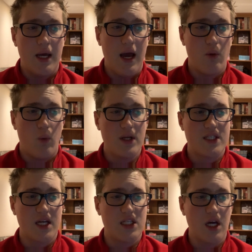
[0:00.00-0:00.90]
Had
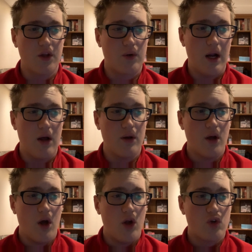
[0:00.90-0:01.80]
160 on the ground,
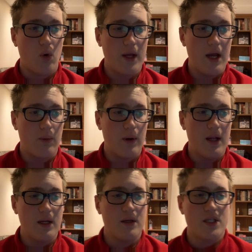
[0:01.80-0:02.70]
28
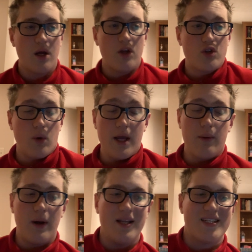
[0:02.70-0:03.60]
runs,